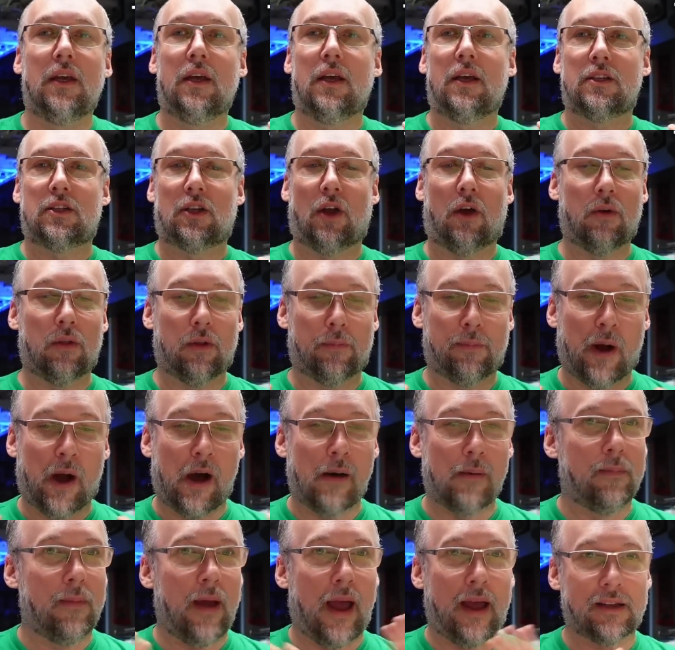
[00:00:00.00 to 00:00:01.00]
So the
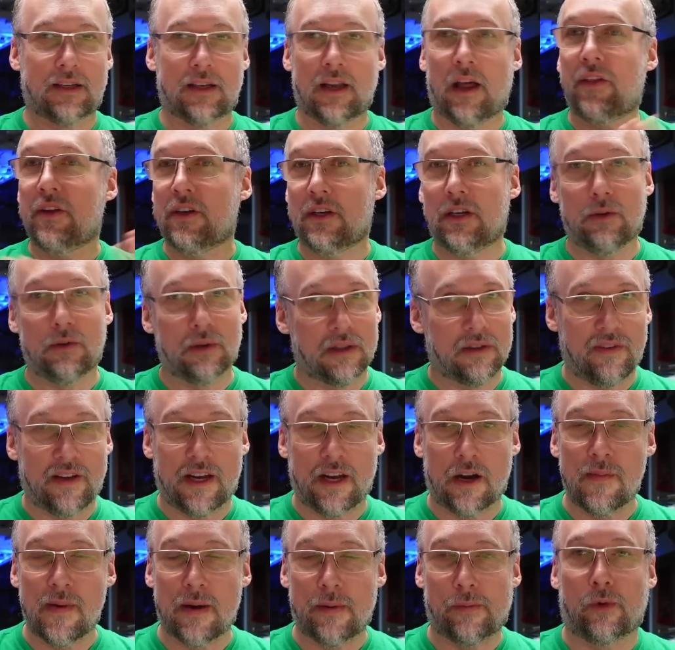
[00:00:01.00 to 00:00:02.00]
problem has nothing to do with the
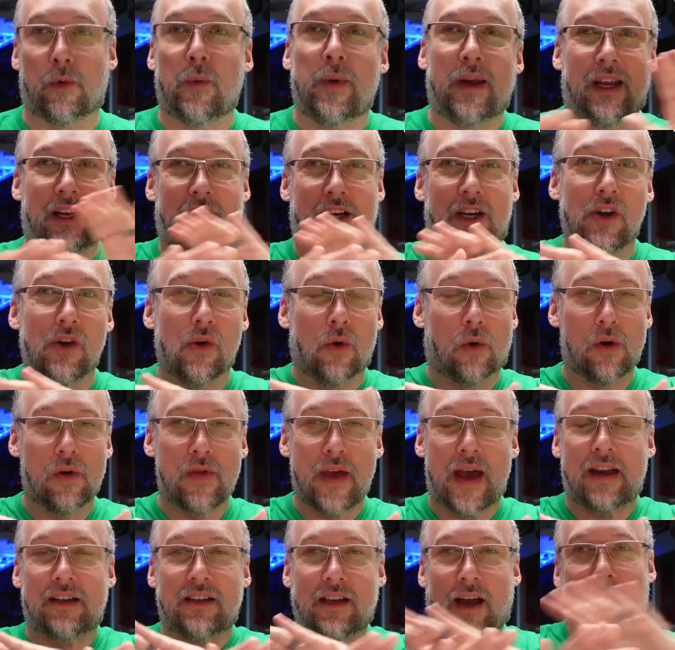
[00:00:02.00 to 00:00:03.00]
video memory. We can ignore
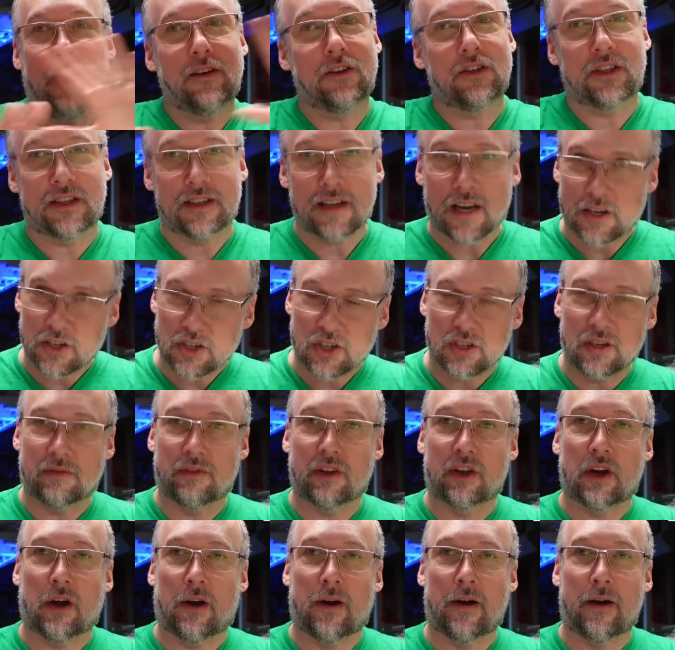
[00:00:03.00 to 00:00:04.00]
that entire section of
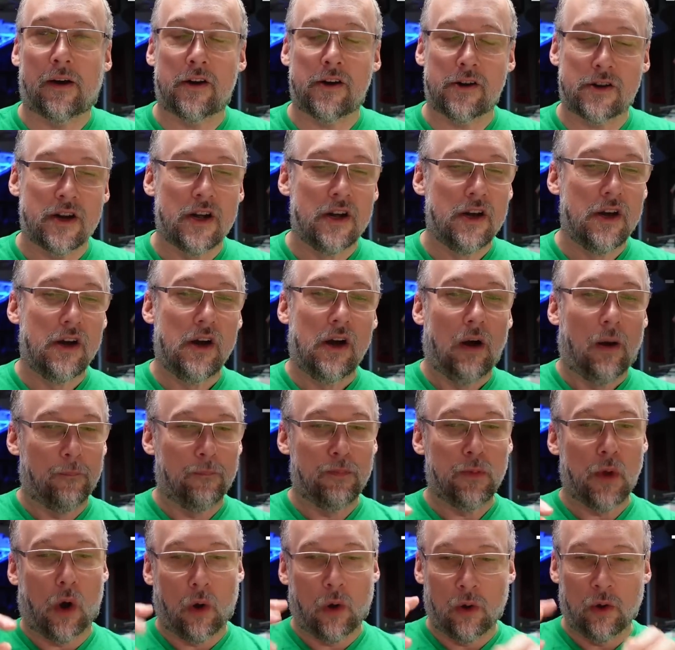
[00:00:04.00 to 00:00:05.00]
the card.
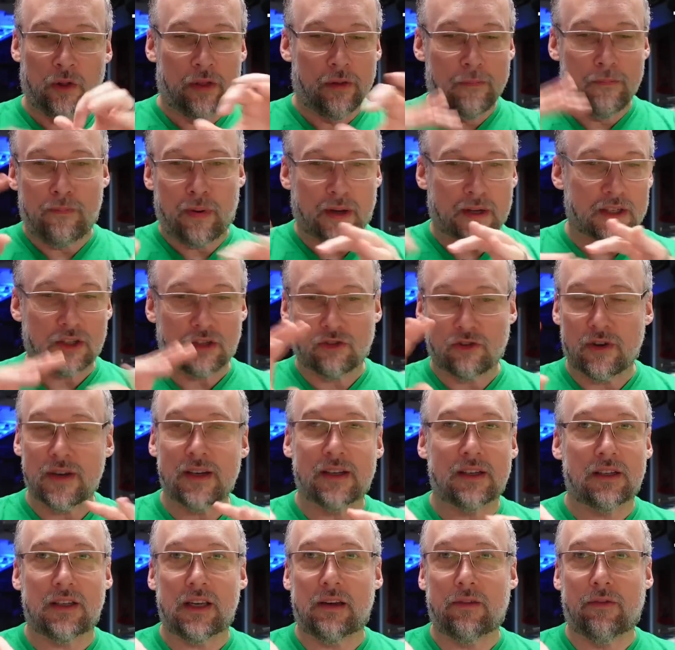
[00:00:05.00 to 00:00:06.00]
All the bus
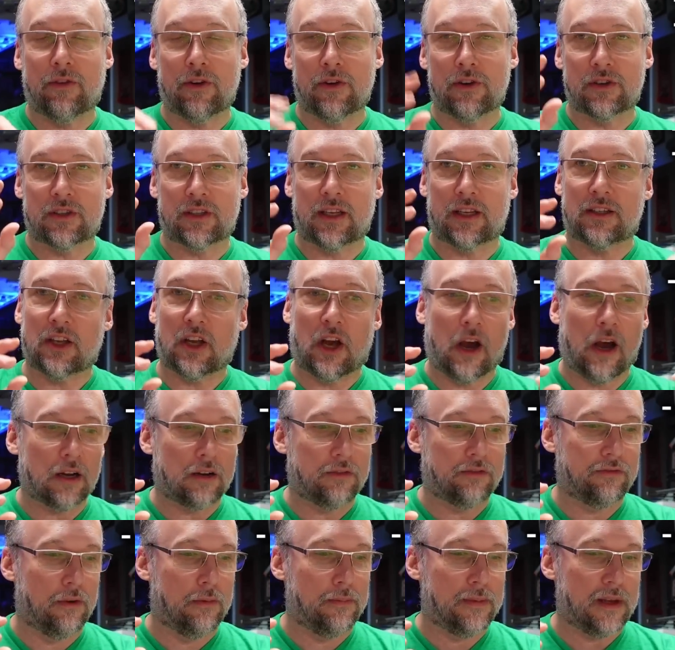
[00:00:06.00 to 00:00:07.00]
transceivers that
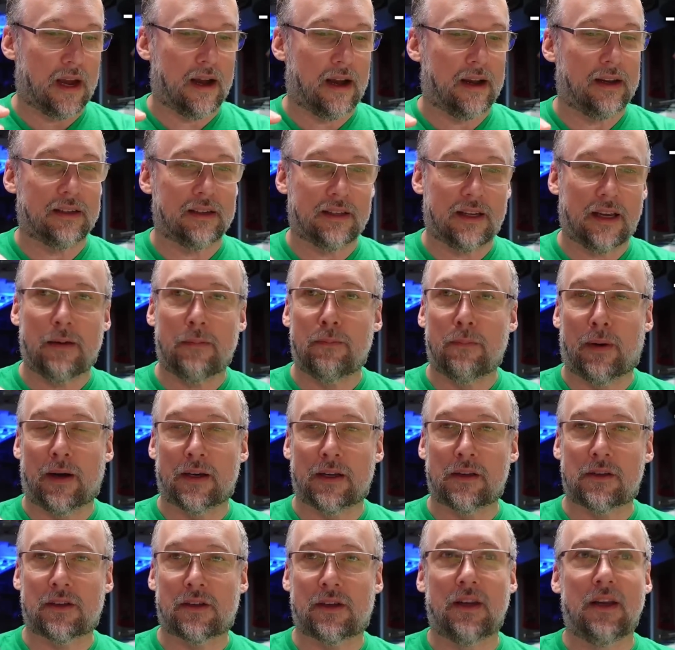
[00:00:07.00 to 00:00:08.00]
talk from the ISA
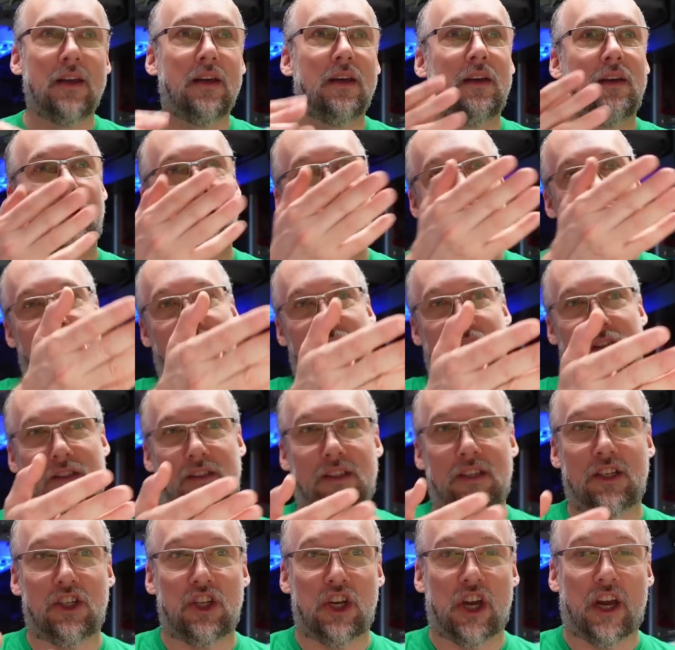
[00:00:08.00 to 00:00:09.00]
bus. Now this is a
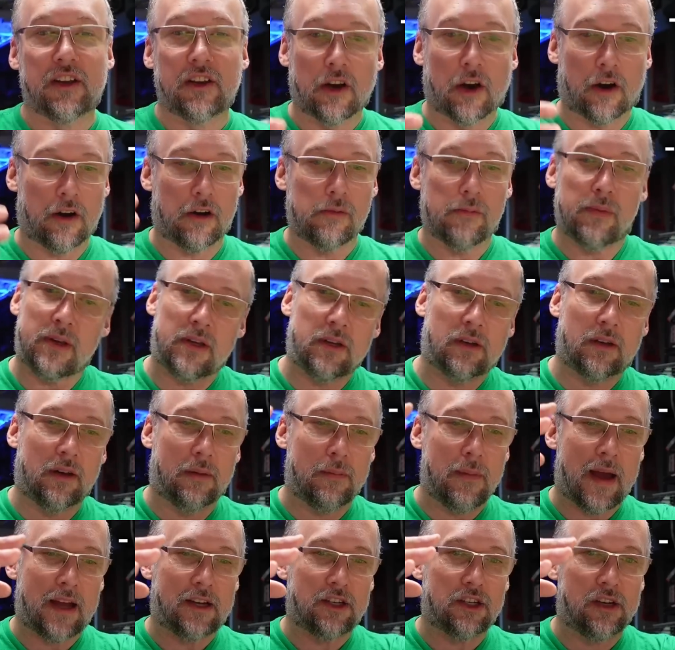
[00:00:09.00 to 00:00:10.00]
CGA card, but you can
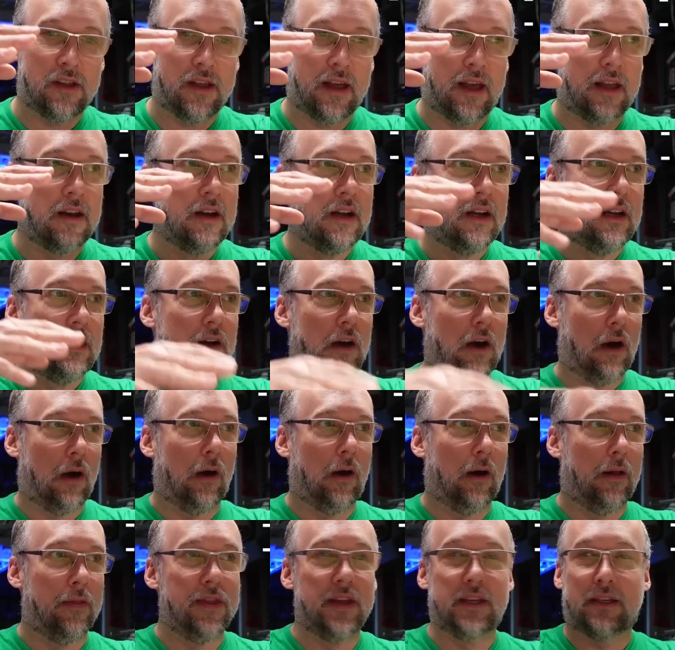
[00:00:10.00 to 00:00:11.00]
imagine that
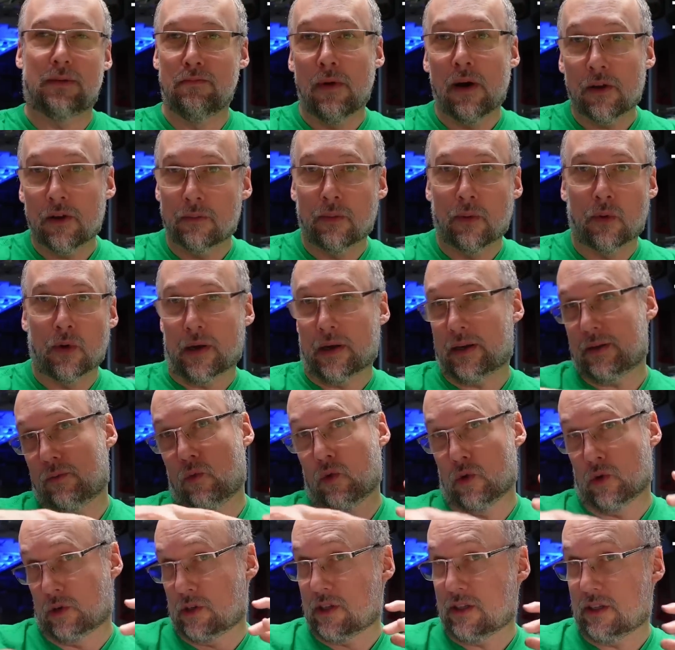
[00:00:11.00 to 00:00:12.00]
on this motherboard it
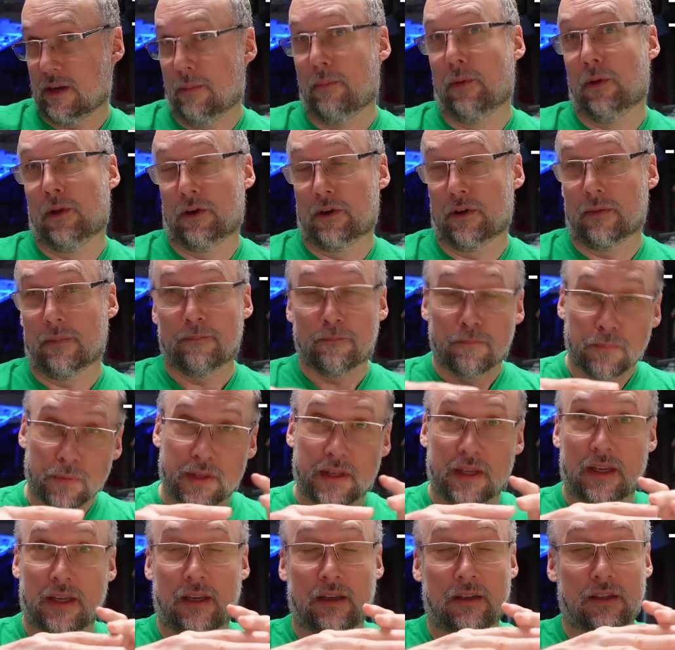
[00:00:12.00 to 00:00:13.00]
works similar.
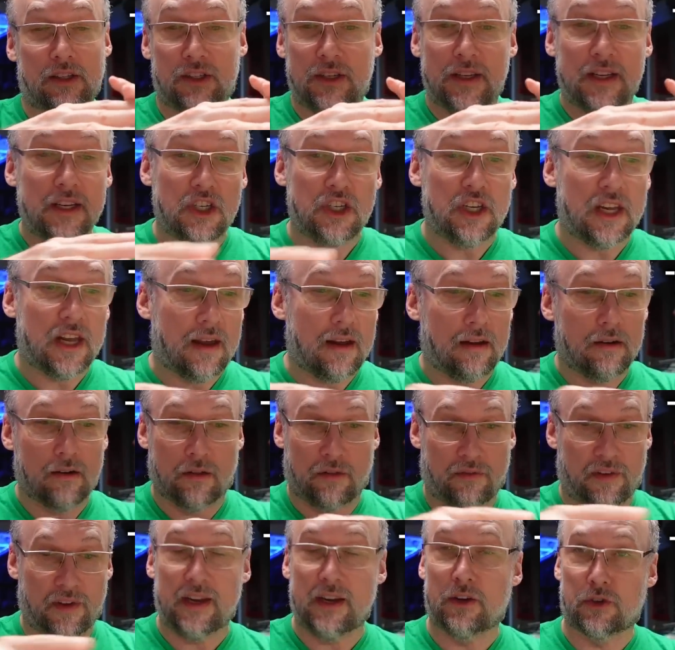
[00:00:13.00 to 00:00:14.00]
The CGA or
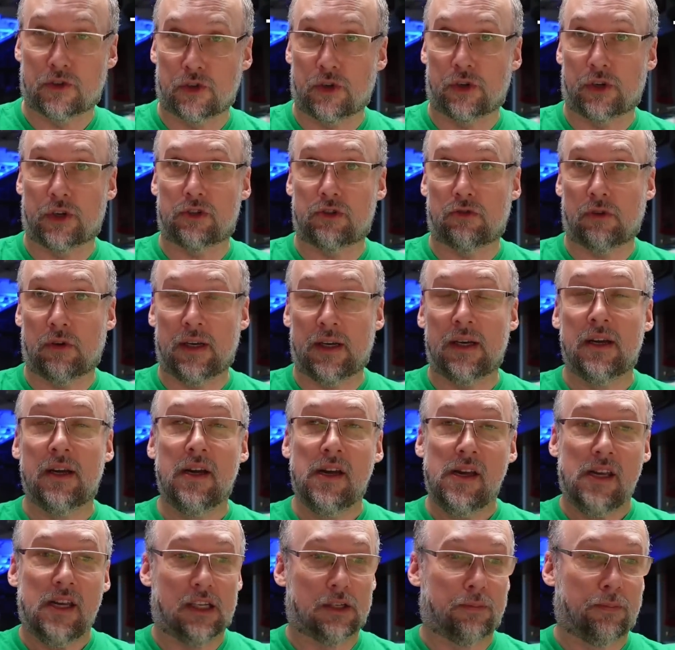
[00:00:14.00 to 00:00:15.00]
the video circuitry is